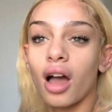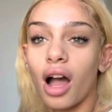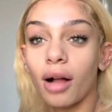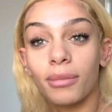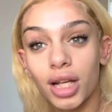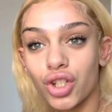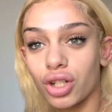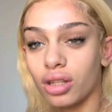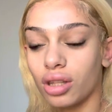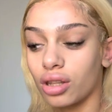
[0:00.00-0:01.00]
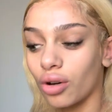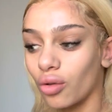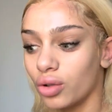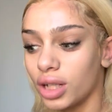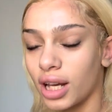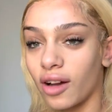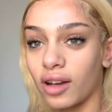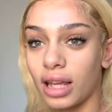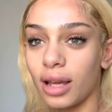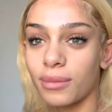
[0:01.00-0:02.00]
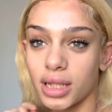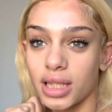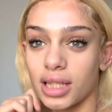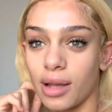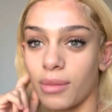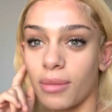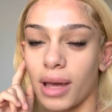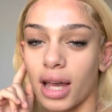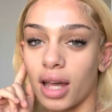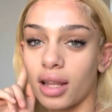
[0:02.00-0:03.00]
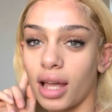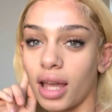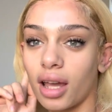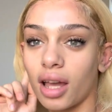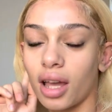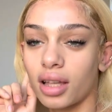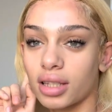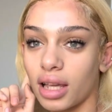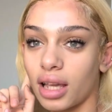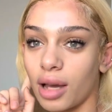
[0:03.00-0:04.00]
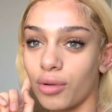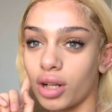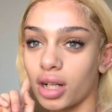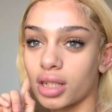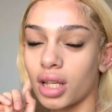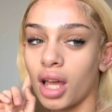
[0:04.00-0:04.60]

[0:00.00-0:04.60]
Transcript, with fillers: Imagine The Ordinary must have sent me pair like skincare products